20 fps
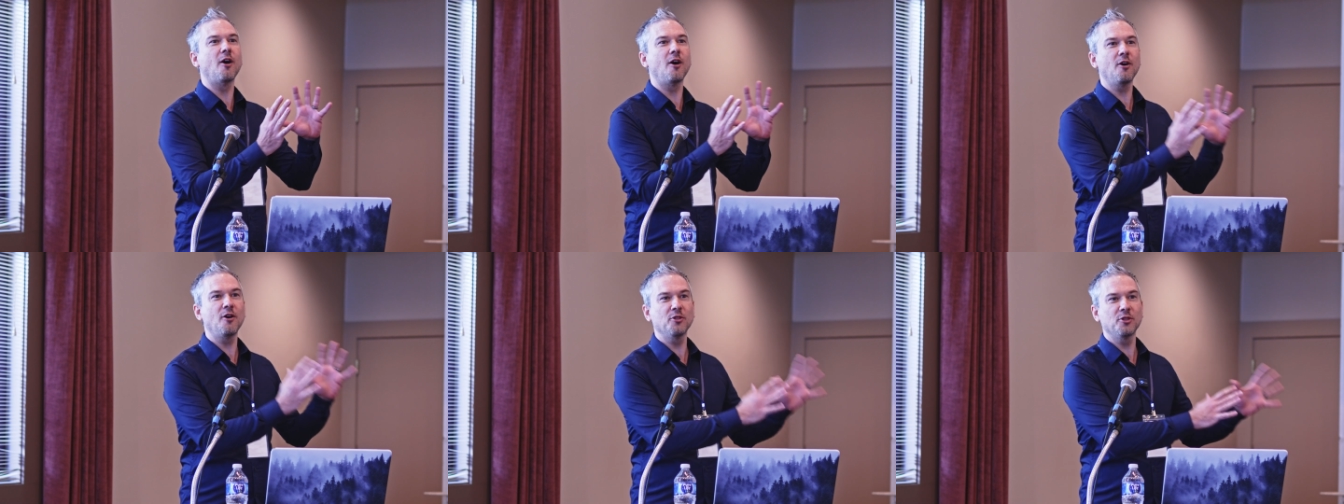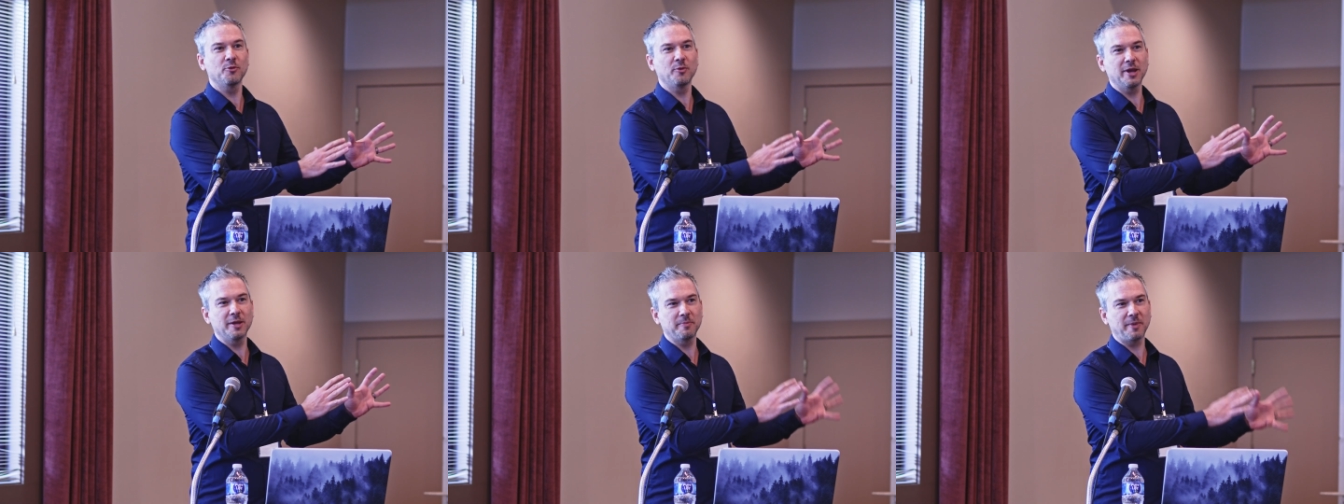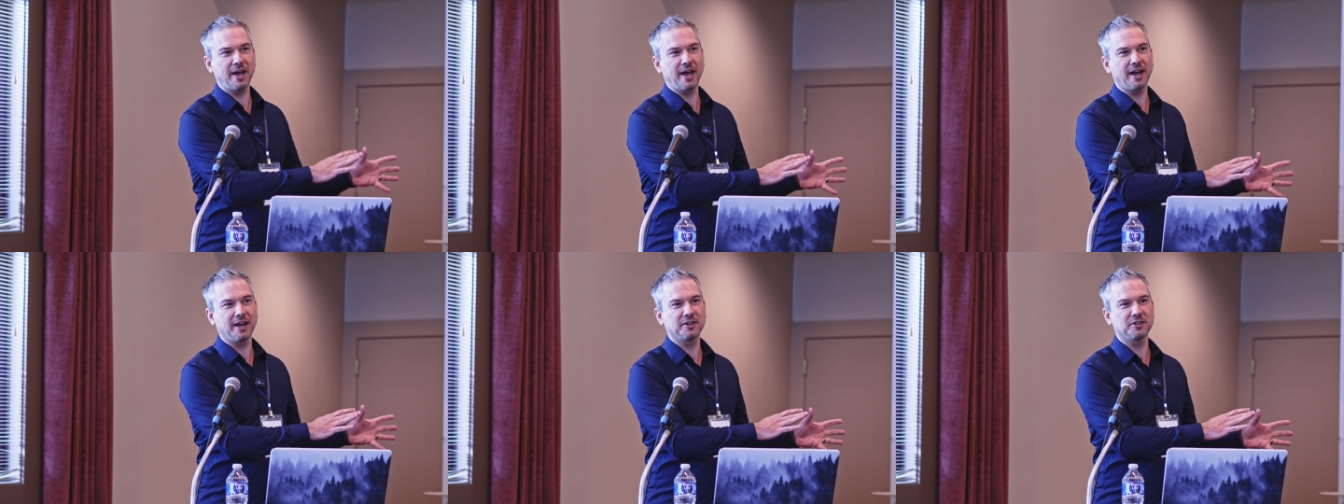all the way
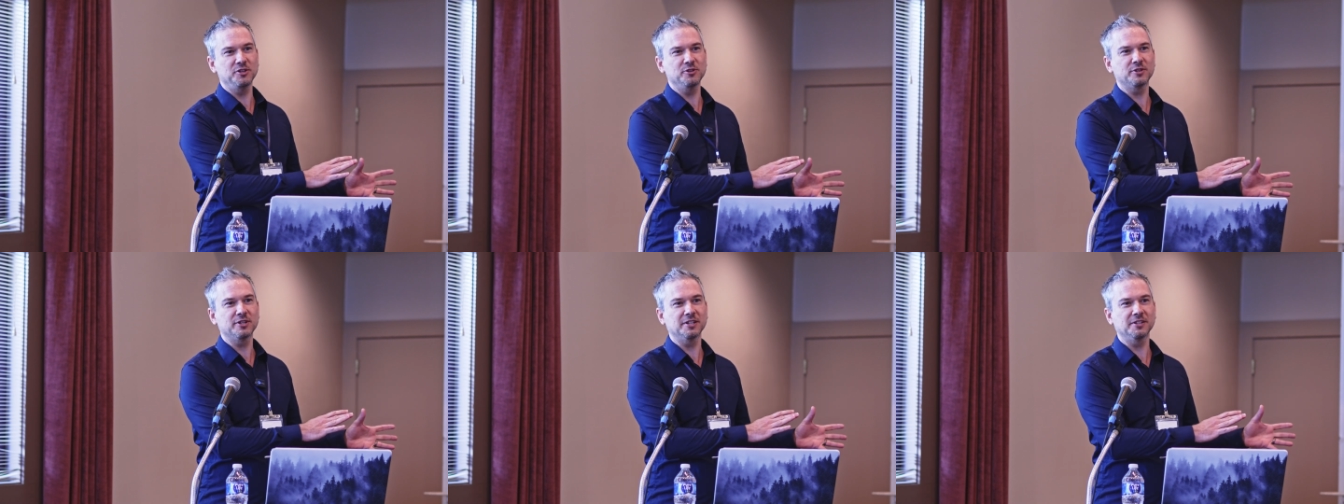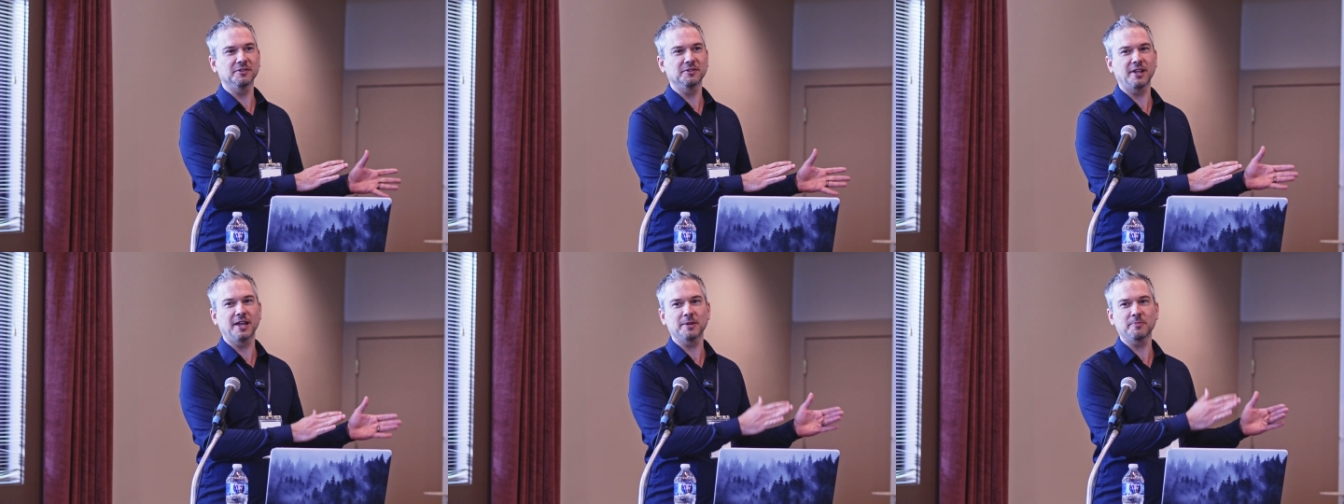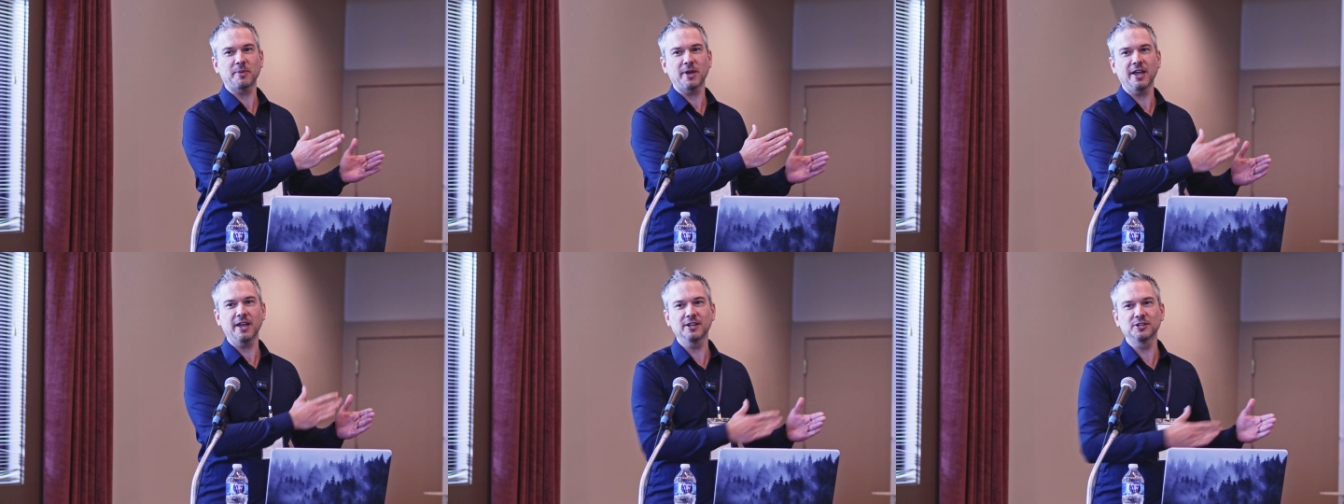back. You can
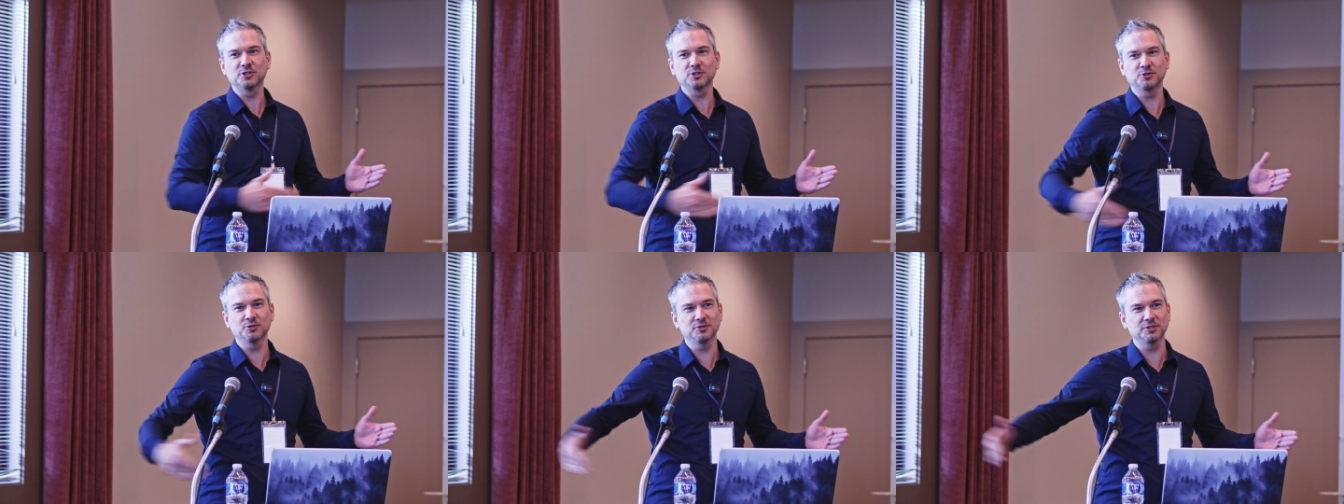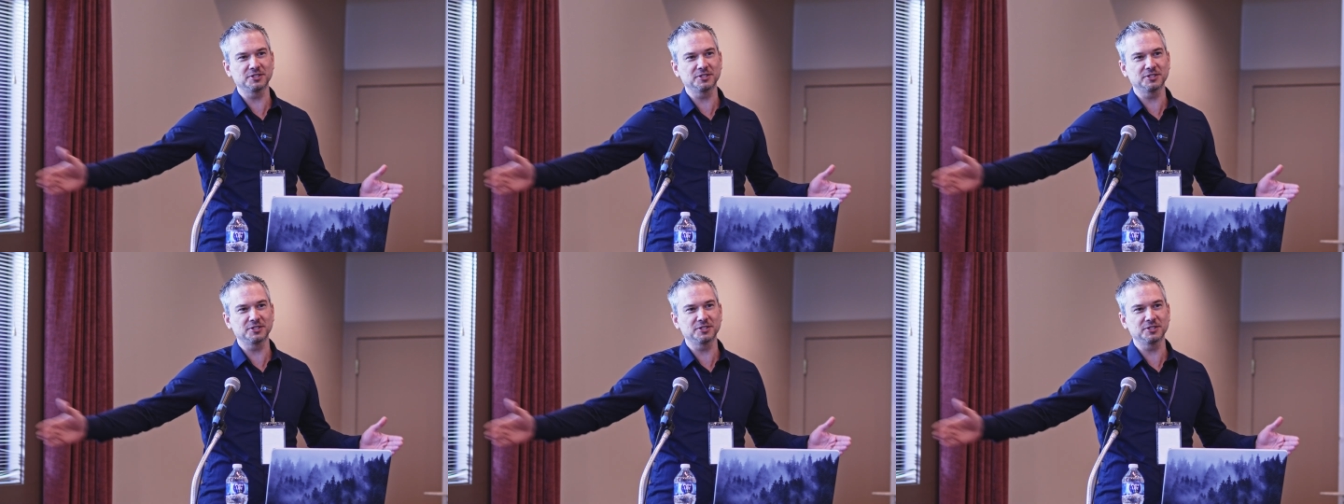like page through